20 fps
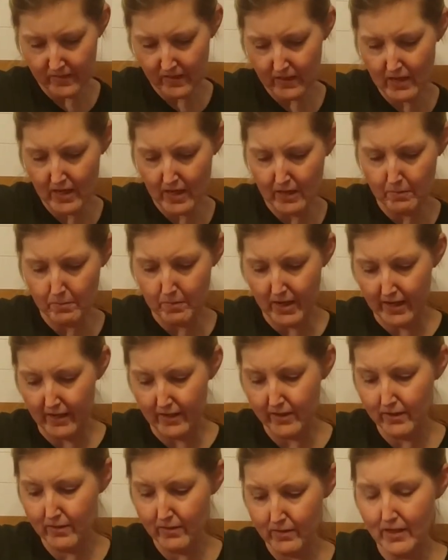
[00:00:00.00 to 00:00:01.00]
cake
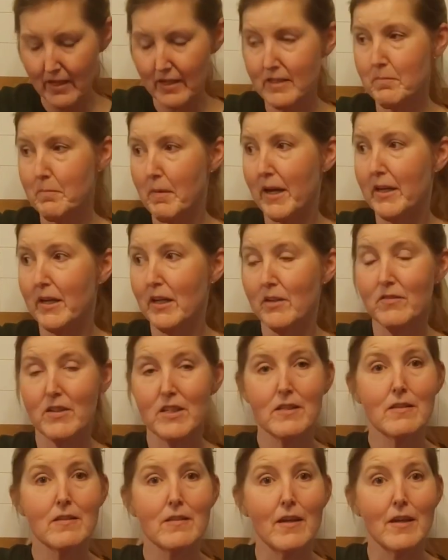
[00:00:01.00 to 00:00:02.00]
batter. That's my
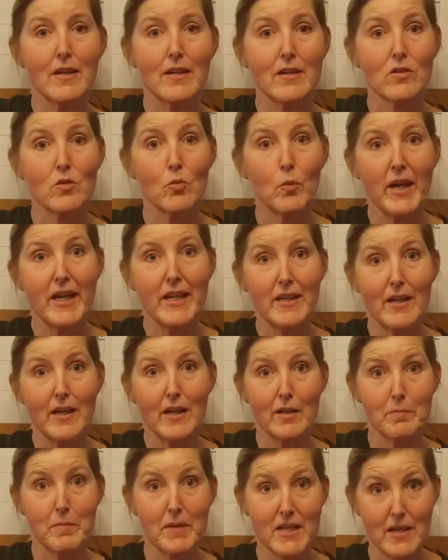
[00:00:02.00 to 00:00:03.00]
oven saying it's waiting
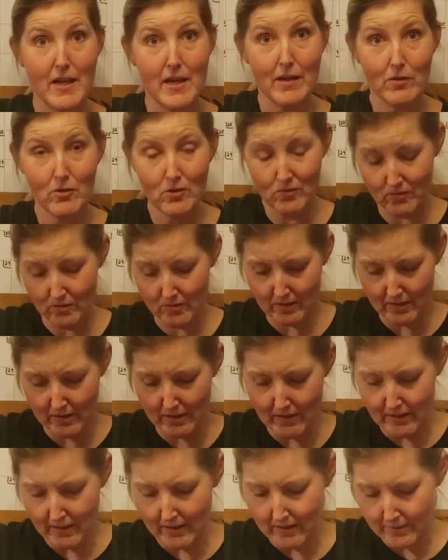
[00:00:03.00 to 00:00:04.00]
on me now.
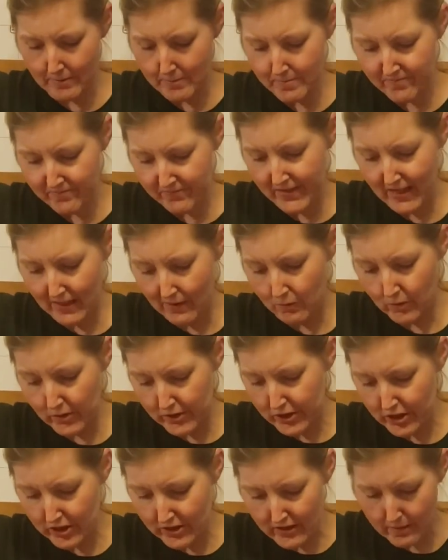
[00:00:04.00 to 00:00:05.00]
And we're
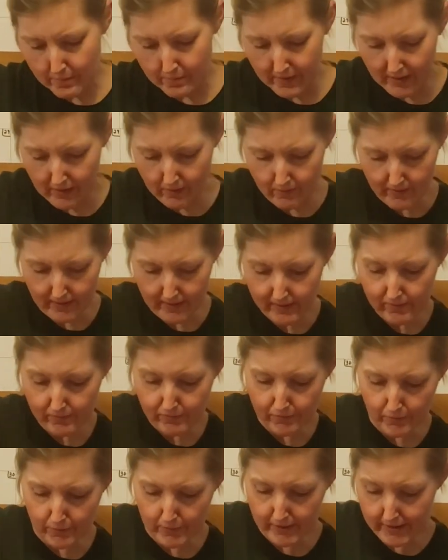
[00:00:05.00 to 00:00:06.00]
just about ready
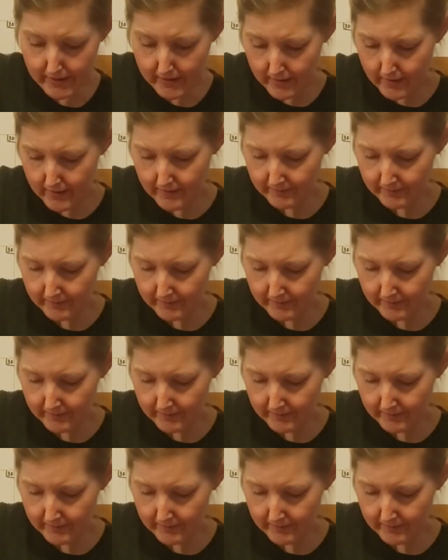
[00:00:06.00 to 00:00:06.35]
for it.